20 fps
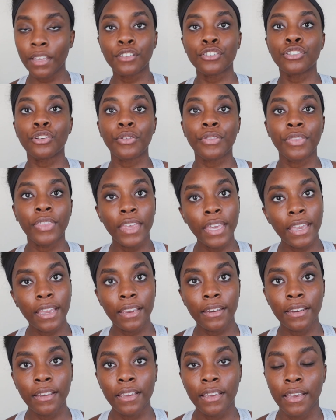So
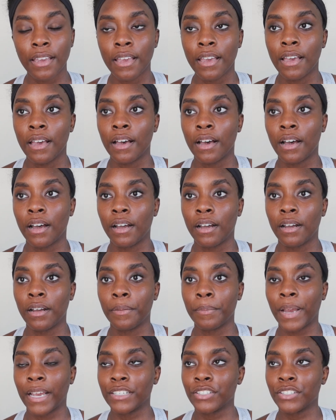then um,